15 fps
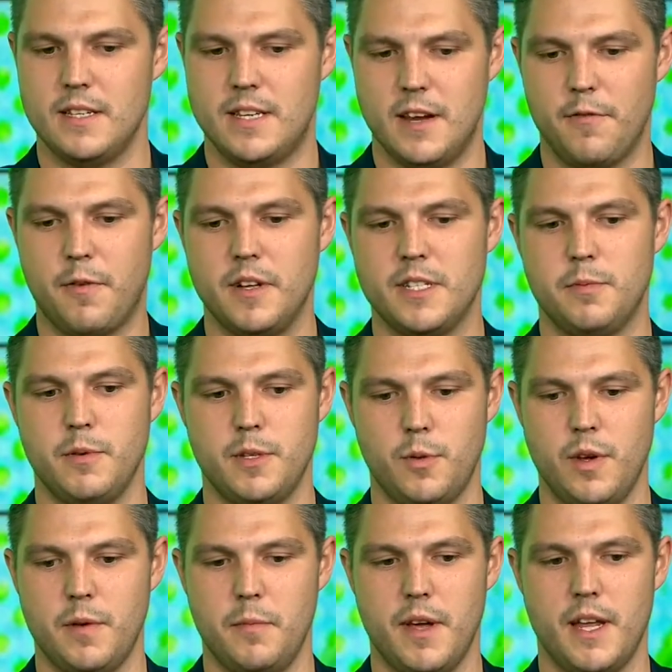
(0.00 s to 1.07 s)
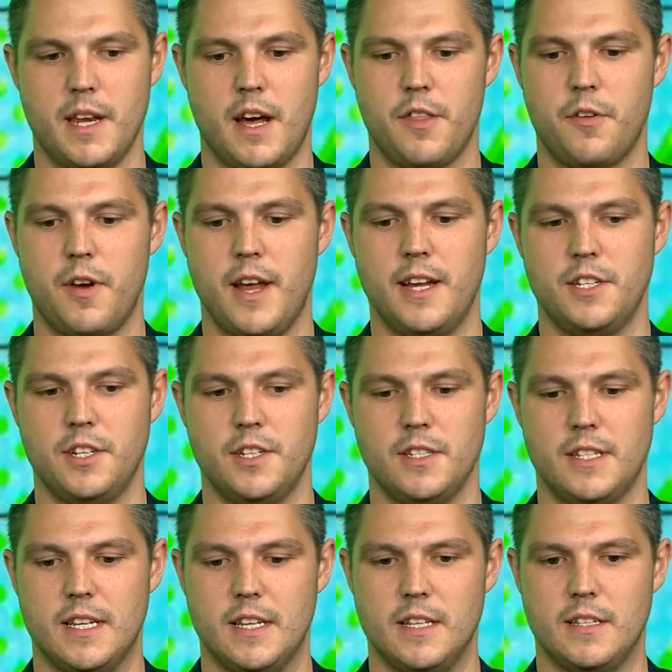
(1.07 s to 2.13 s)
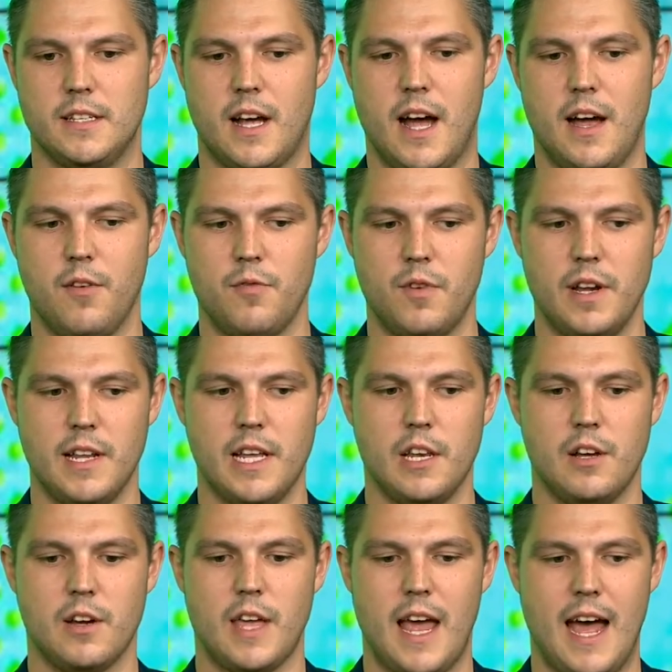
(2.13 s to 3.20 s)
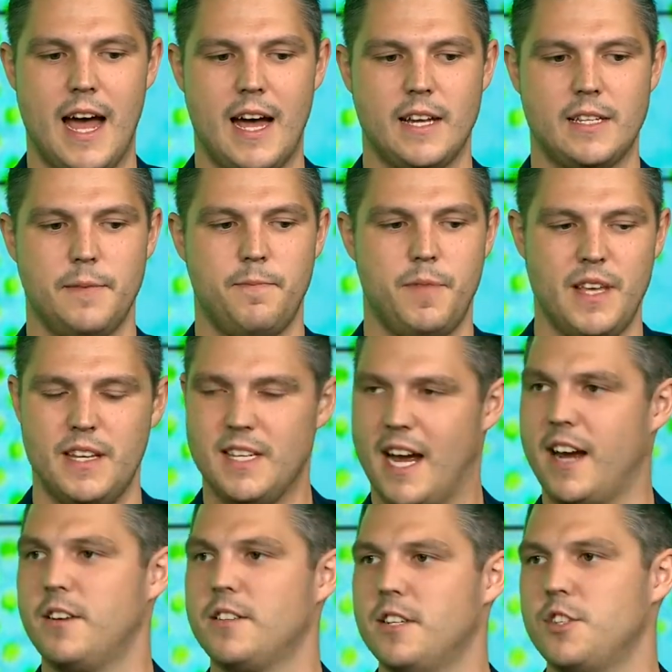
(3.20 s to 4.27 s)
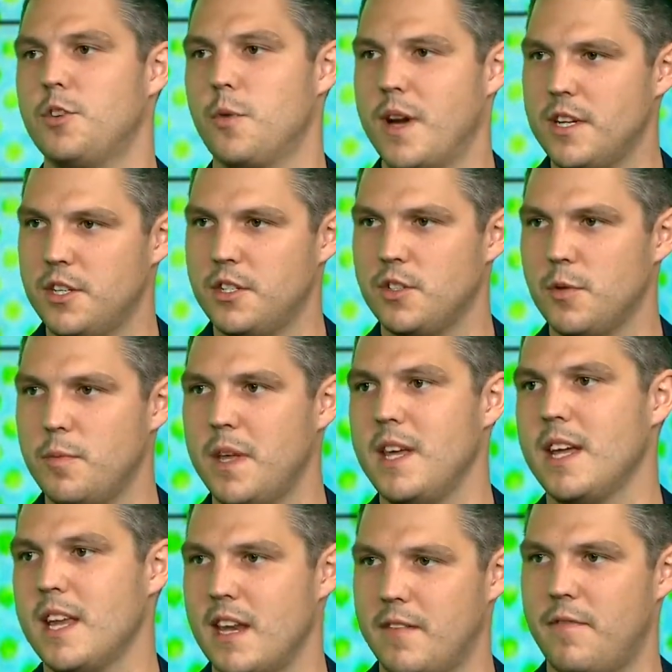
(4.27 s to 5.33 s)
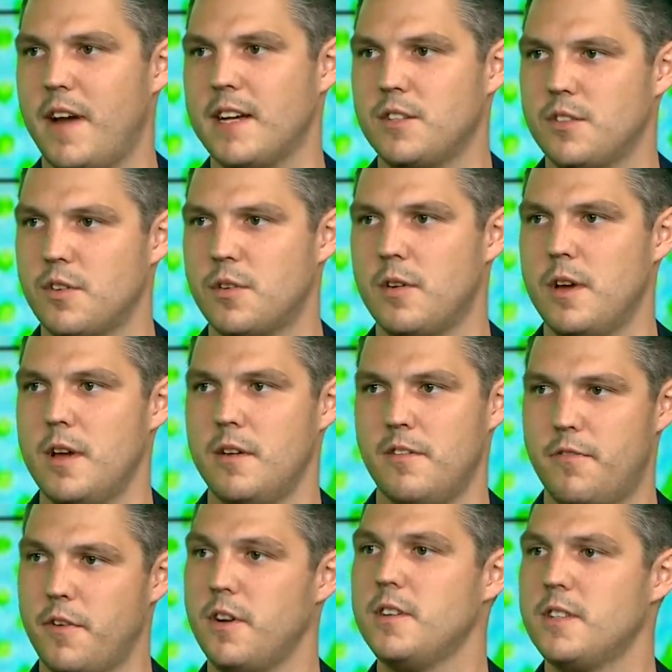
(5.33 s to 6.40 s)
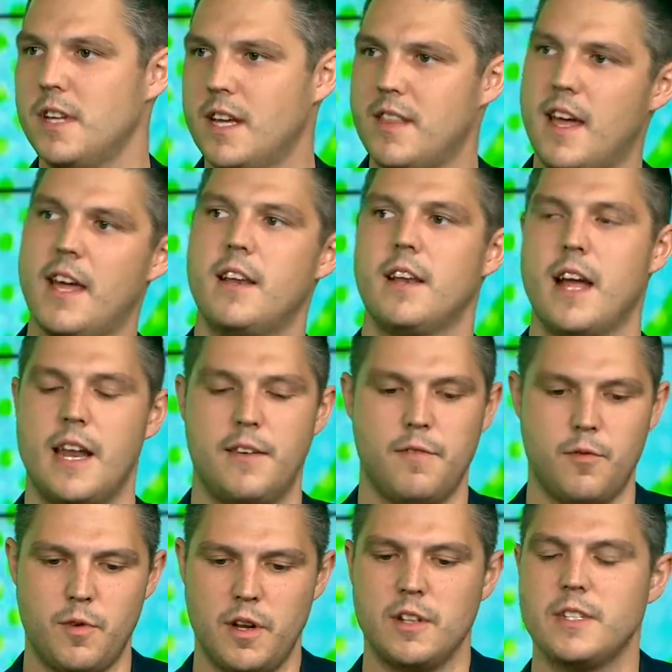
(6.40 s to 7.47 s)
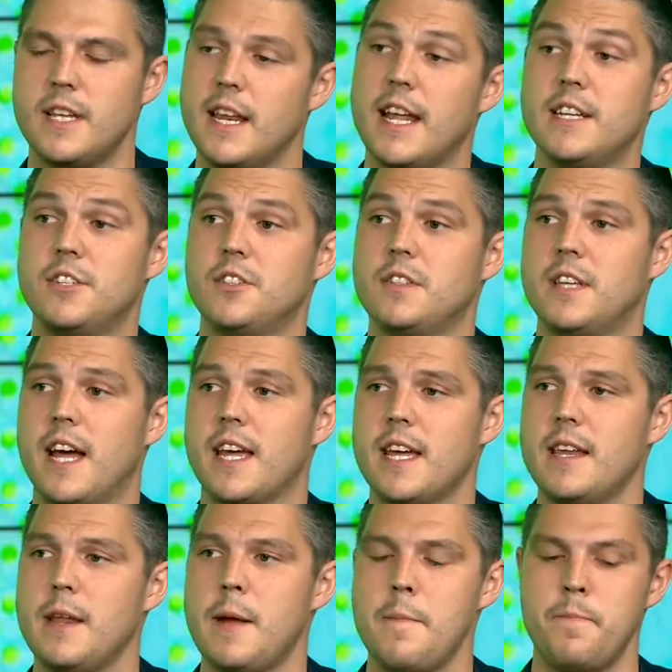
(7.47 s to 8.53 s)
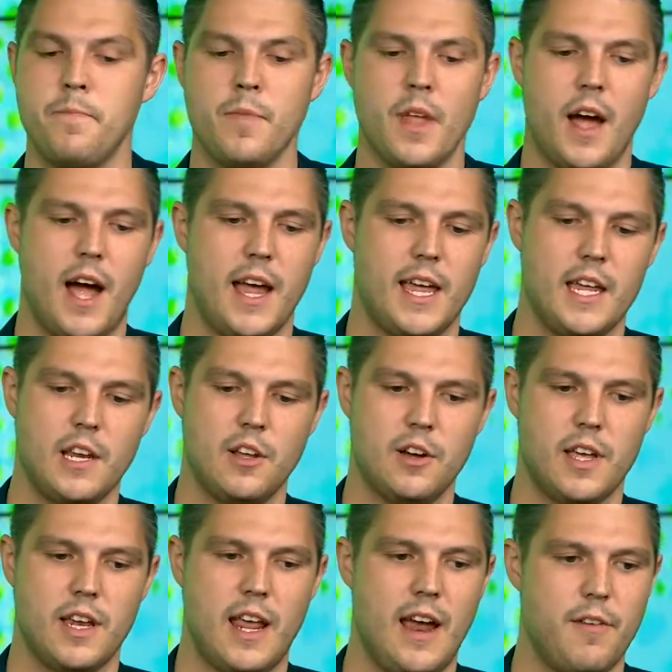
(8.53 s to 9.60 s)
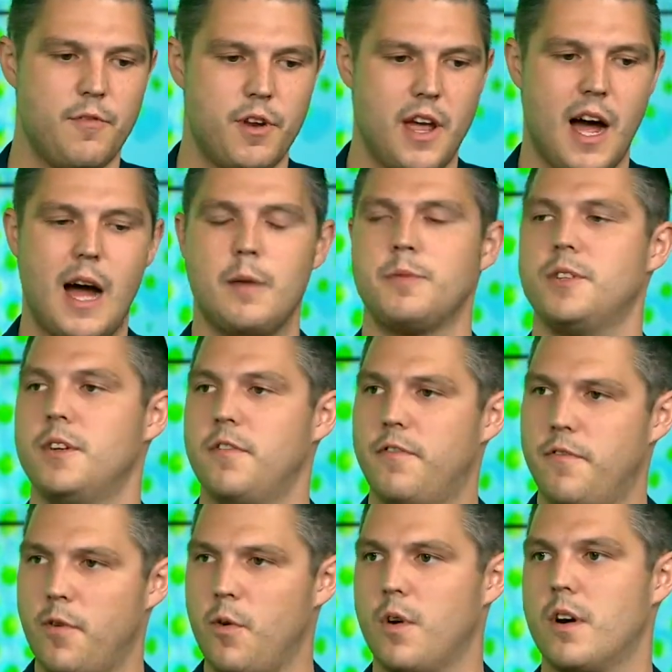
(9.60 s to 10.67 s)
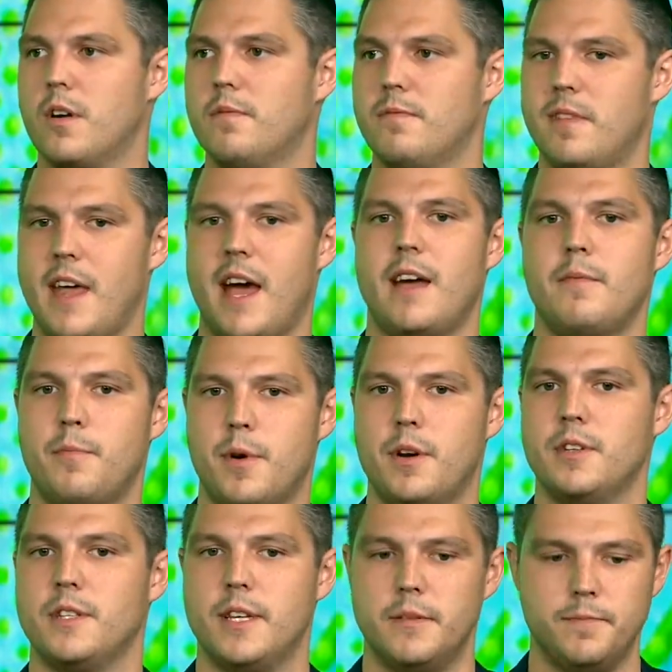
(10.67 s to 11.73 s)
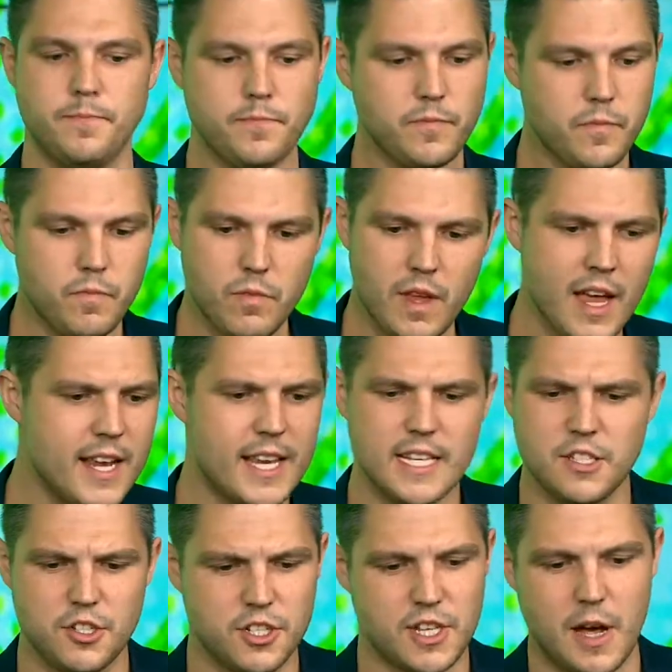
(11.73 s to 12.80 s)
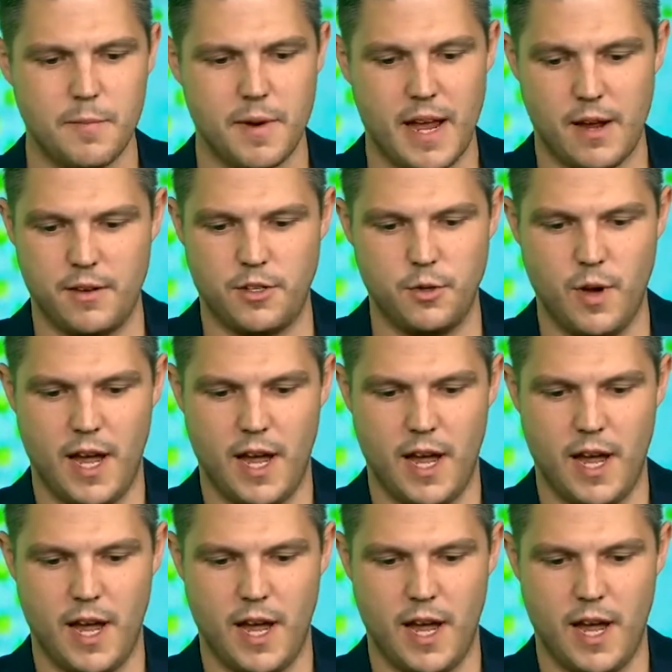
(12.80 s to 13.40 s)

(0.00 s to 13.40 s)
difference between me and other agents is I'll really look at the entire situation. So being an investor first and then kind of a real estate agent second, I can look at every option for that person. It doesn't just come down to,